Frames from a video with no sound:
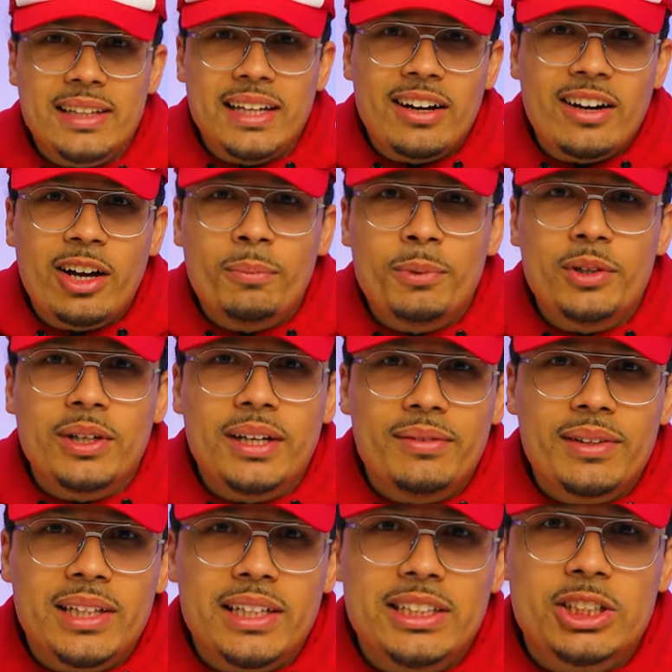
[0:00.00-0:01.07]
and that'll help you
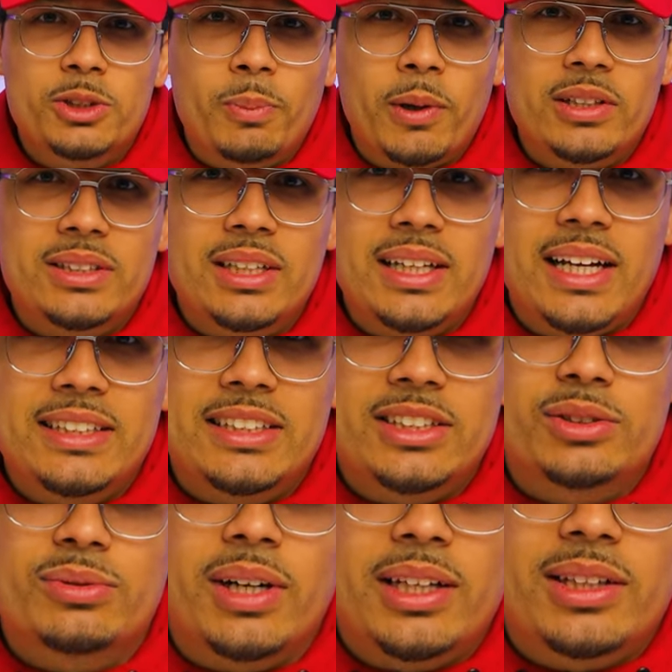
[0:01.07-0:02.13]
evenly disperse the laces
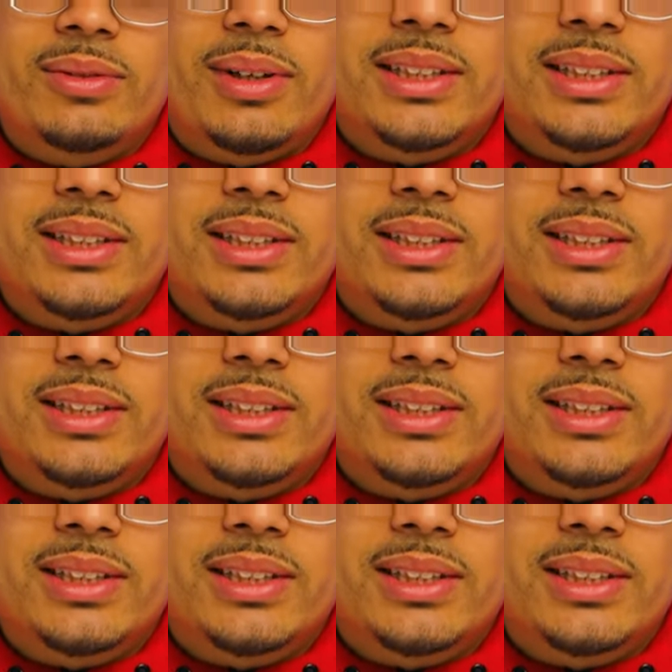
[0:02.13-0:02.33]
throughout the